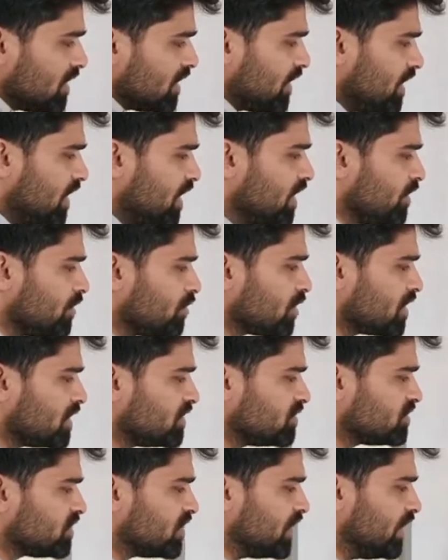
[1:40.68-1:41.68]
Here you
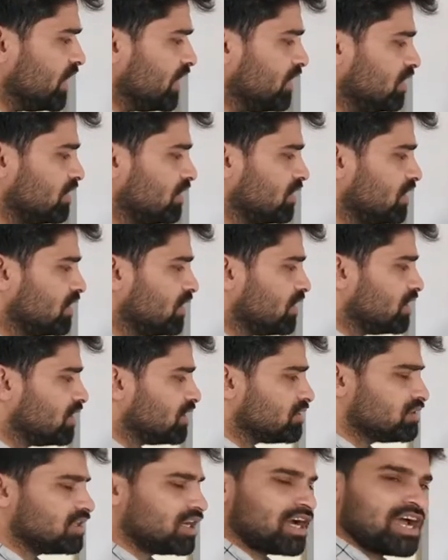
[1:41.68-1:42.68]
can see
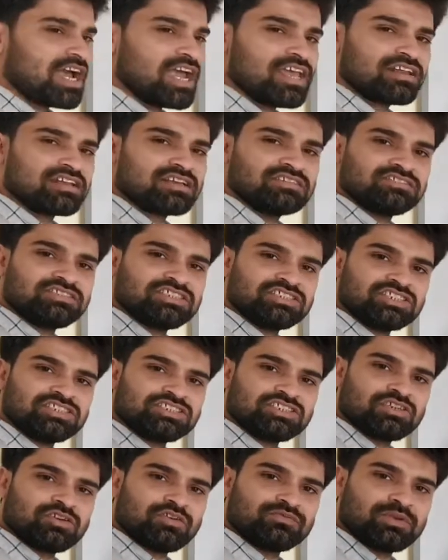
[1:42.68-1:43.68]
the higher
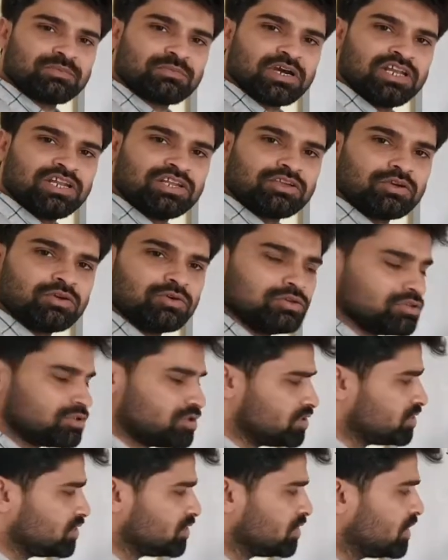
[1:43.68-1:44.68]
concentration of the
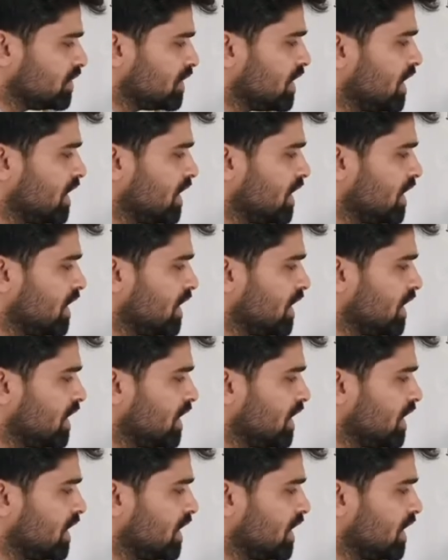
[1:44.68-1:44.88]
molecules,